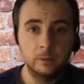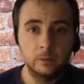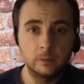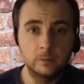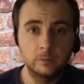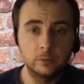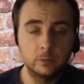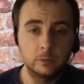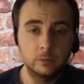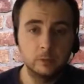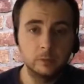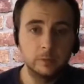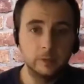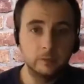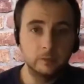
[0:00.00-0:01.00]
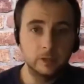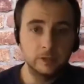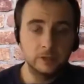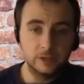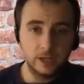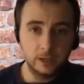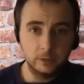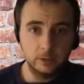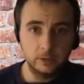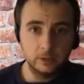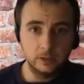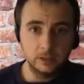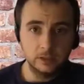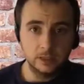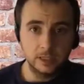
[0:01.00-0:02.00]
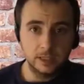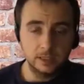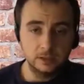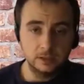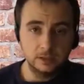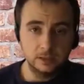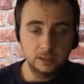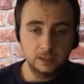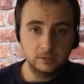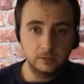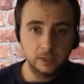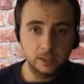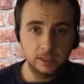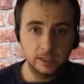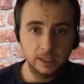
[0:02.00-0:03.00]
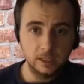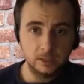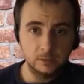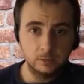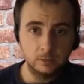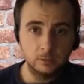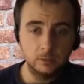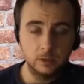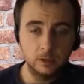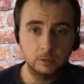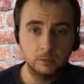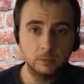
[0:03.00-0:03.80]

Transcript: We'd probably be reaching out at this stage to see if we can get some